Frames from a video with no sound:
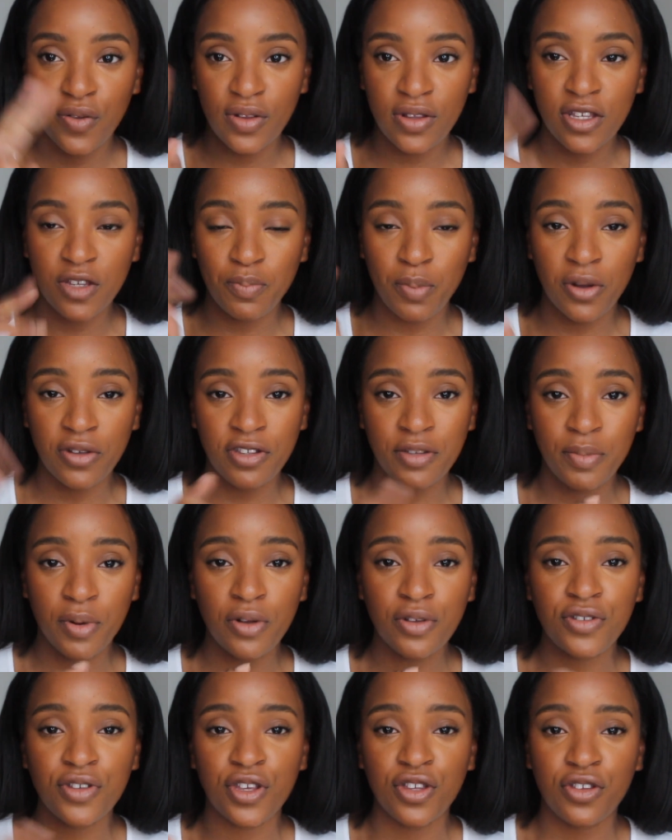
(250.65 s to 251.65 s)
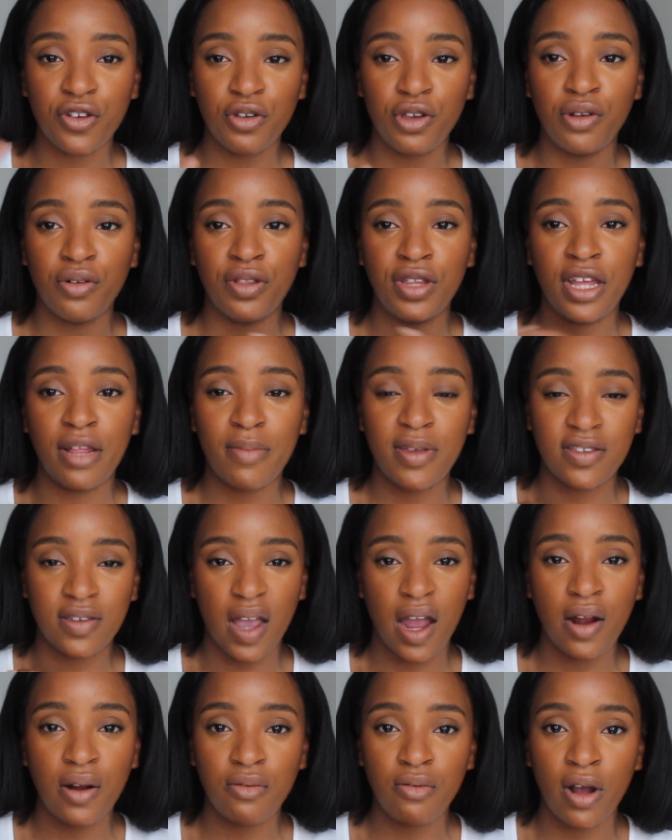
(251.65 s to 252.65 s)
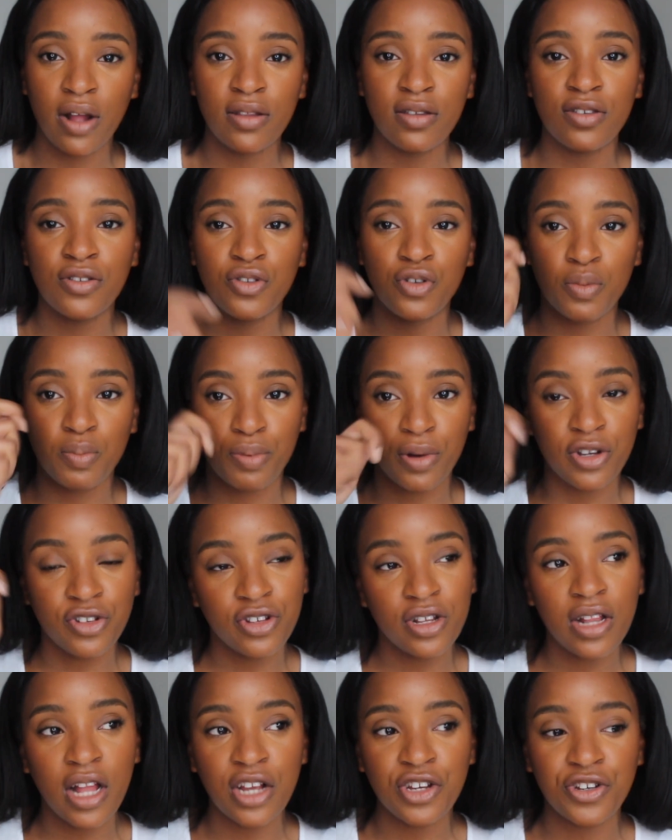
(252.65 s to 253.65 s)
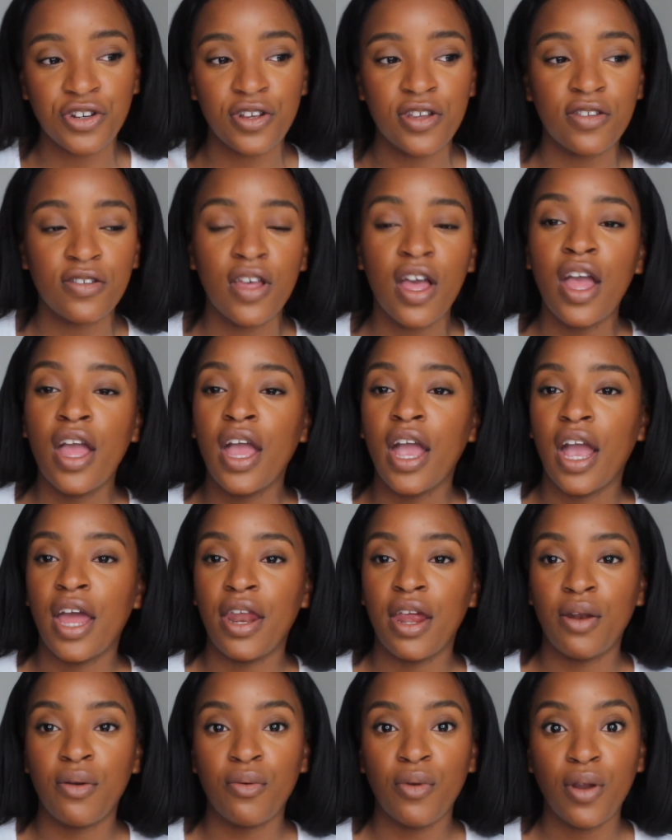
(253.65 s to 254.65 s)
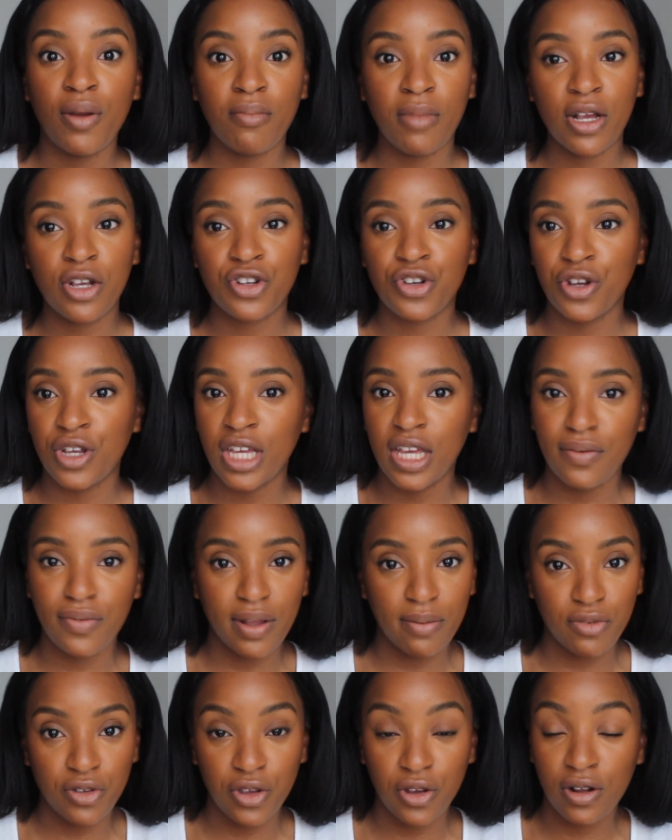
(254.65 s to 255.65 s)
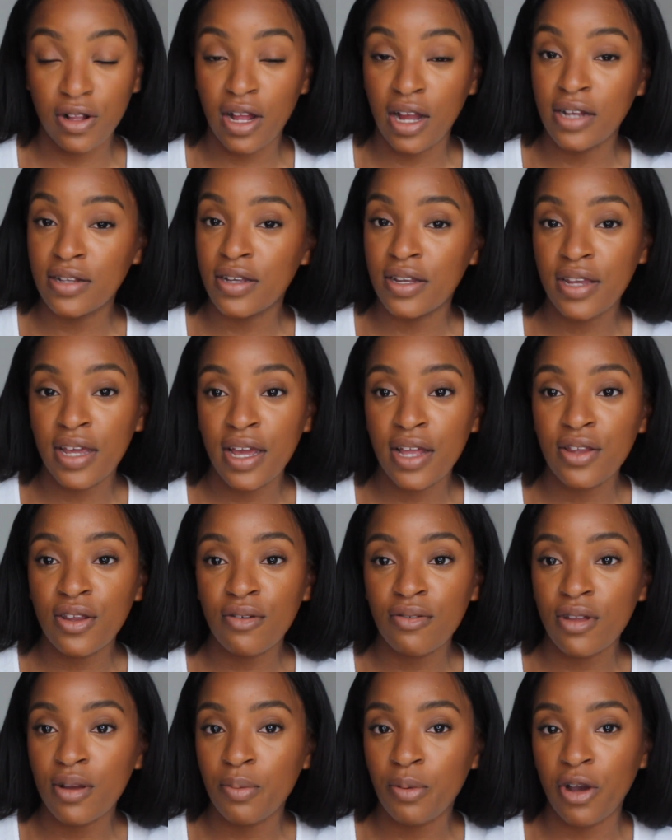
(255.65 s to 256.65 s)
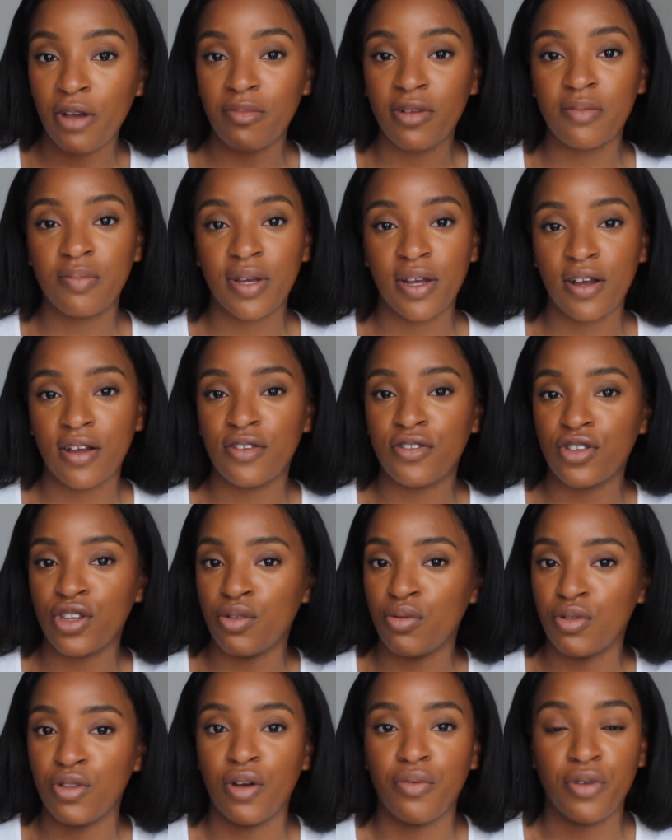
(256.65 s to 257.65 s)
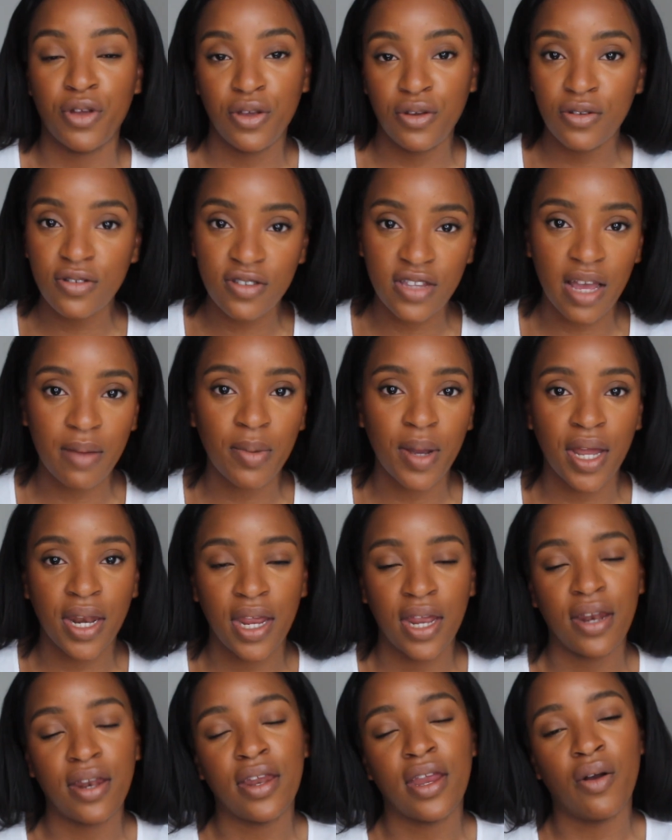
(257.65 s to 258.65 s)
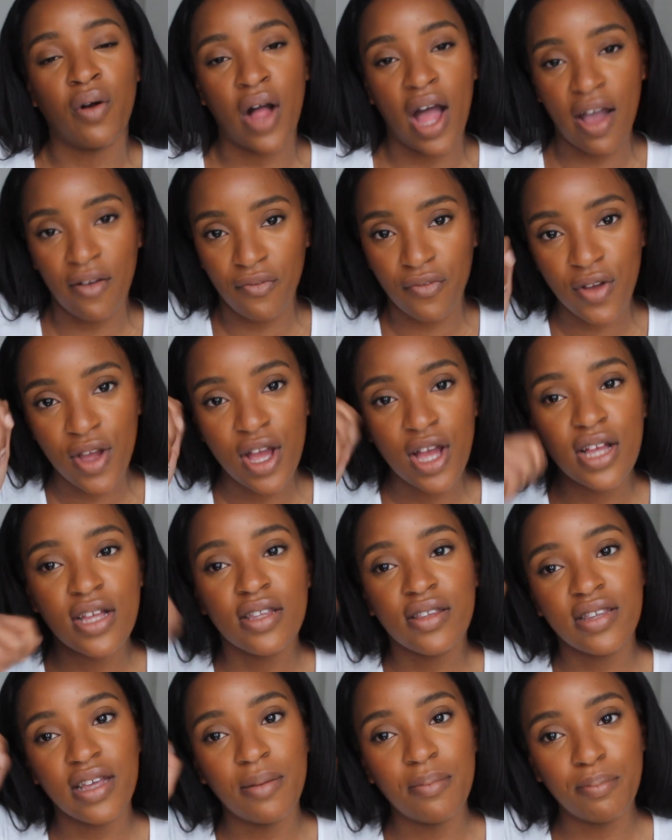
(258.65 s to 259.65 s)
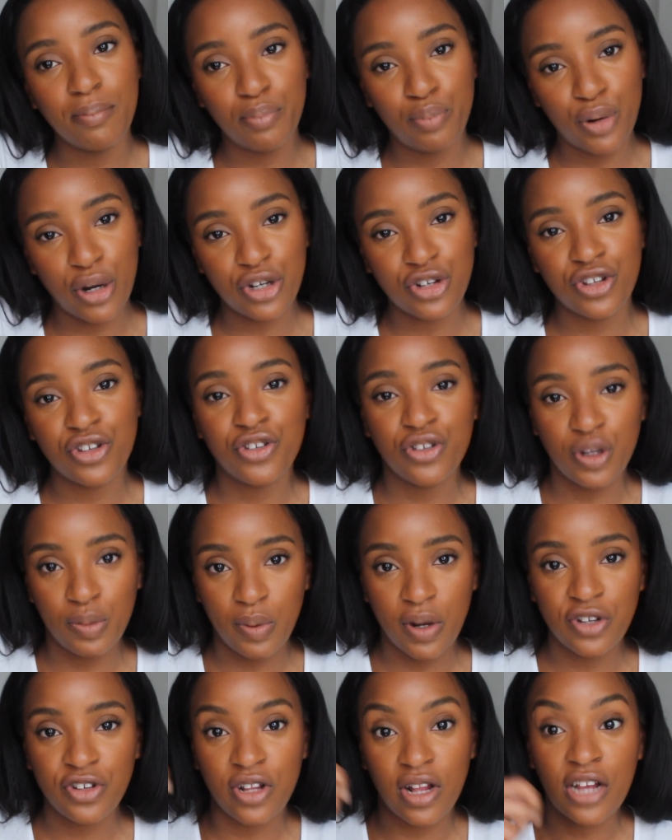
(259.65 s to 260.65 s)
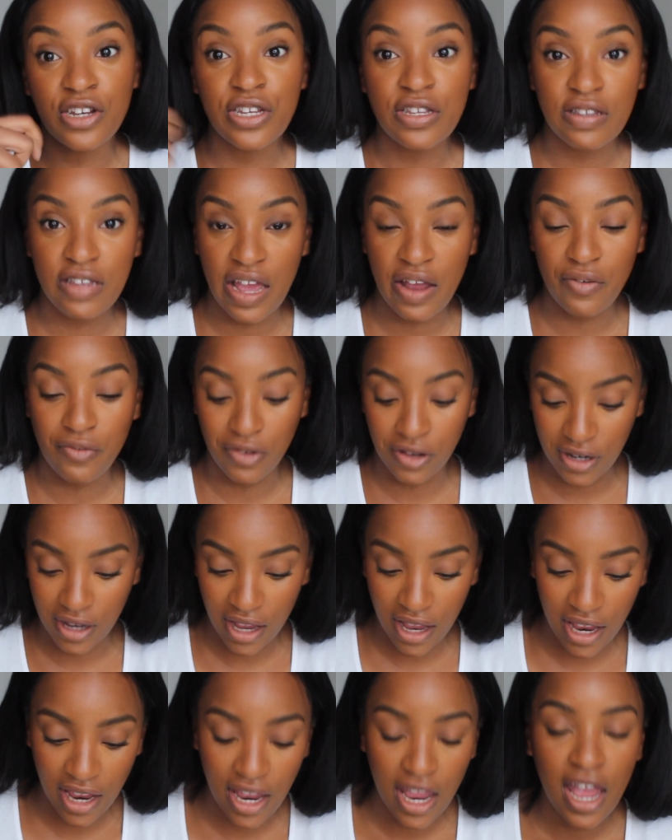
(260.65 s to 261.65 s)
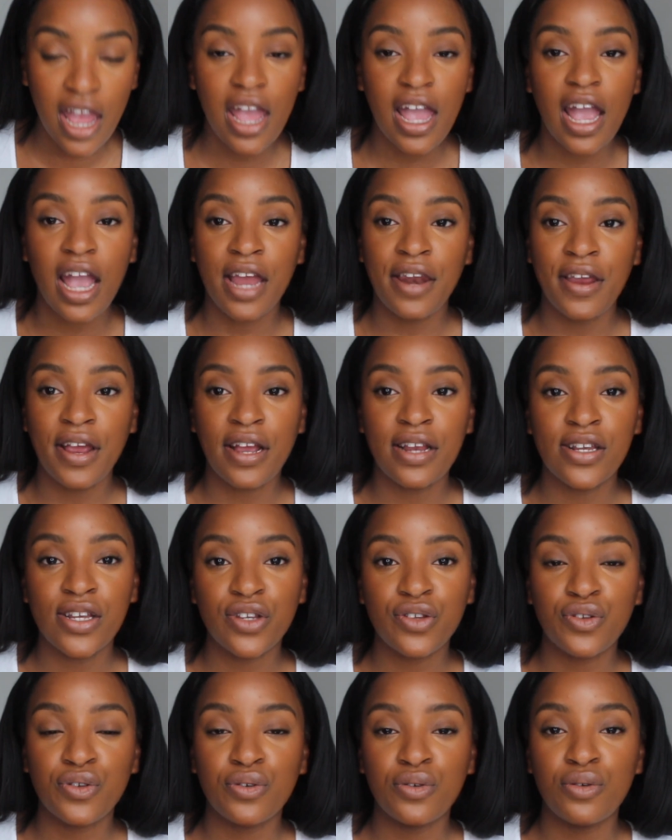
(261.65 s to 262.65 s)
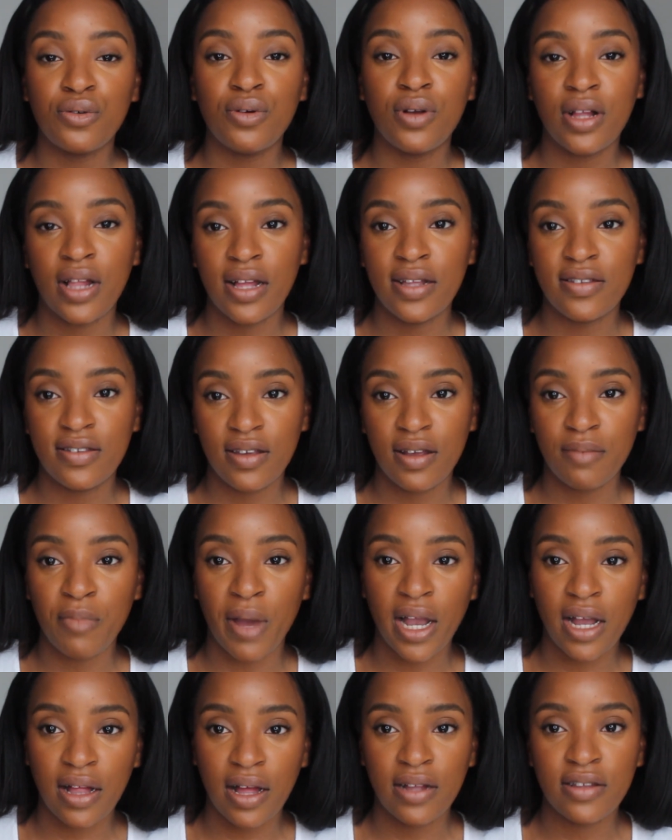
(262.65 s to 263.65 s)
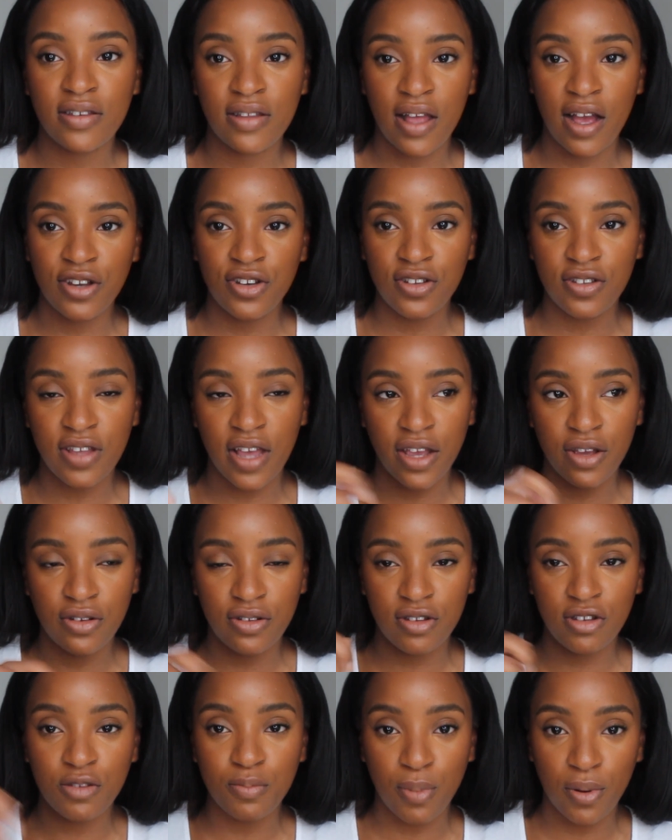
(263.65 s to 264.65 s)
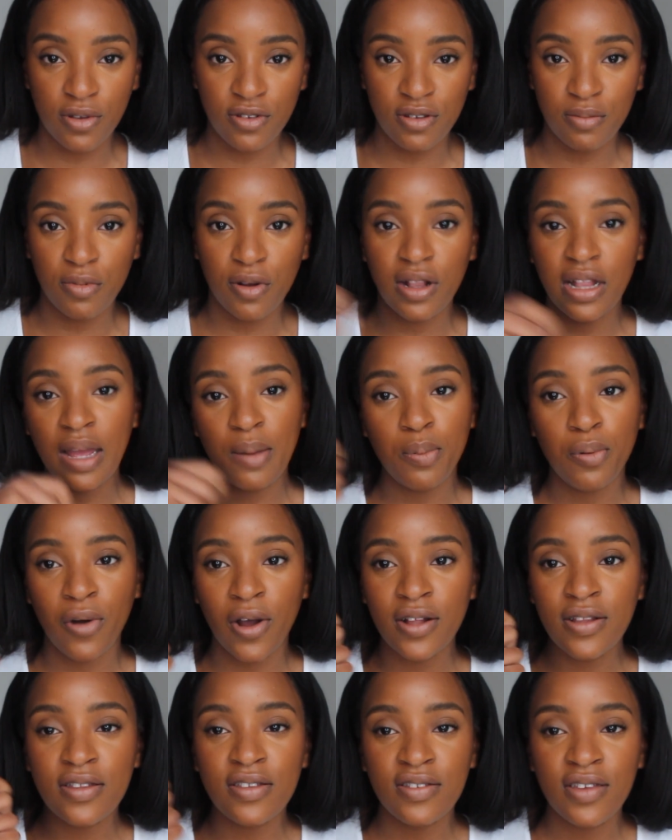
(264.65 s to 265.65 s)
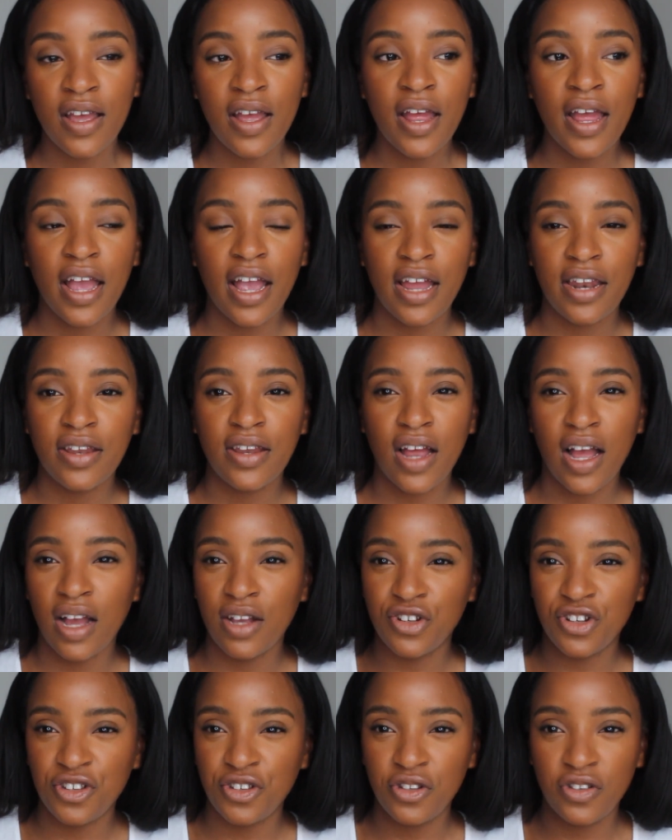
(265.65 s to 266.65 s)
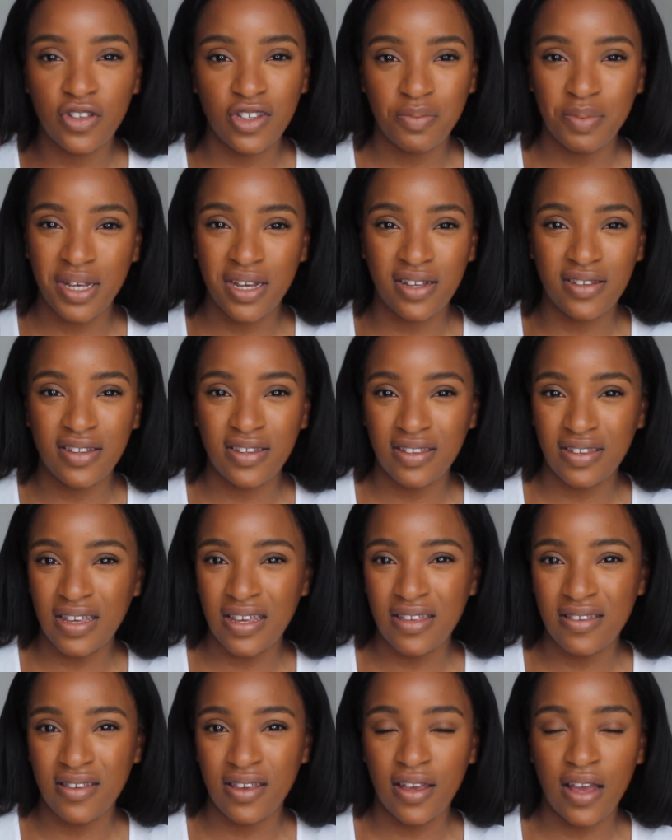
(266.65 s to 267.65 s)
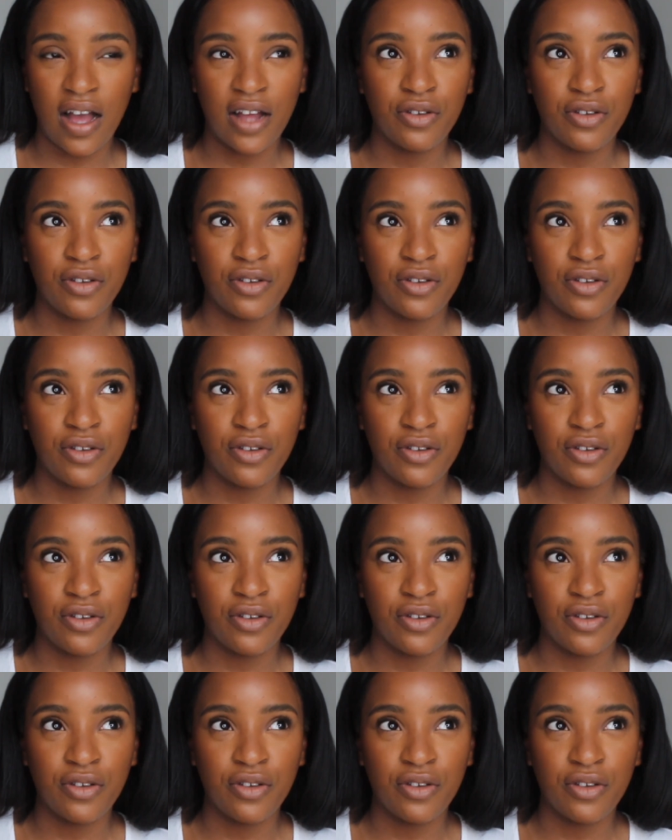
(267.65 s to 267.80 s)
Disposables, so you will need mascara ones to brush the lashes, and then make sure you give them to your client at the end of the appointment, because you will not reuse them, and then they'll have some brushes to brush the lashes every day. And then to cleanse my client's lashes, I use disposable lip ones, and I just use this because it's easy.